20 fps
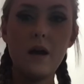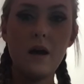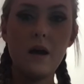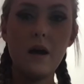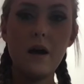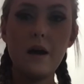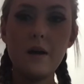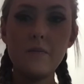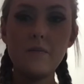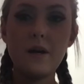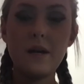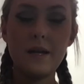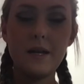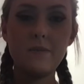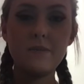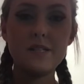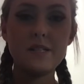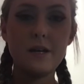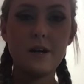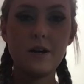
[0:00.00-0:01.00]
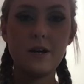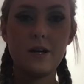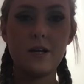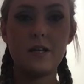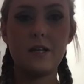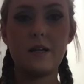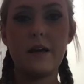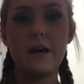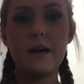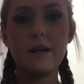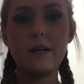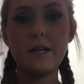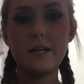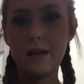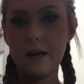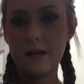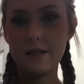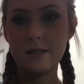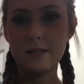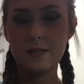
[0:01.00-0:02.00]
Hi, my name is Nagy,
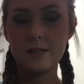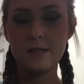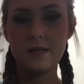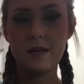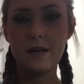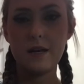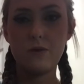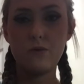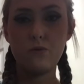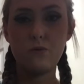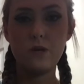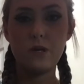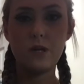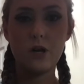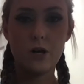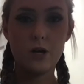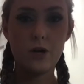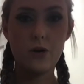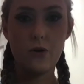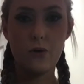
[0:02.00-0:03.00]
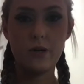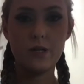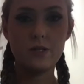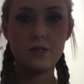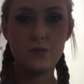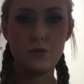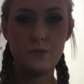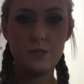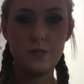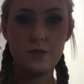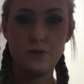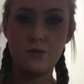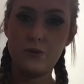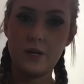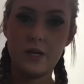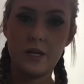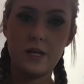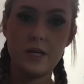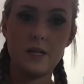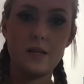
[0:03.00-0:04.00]
and today we are going to be doing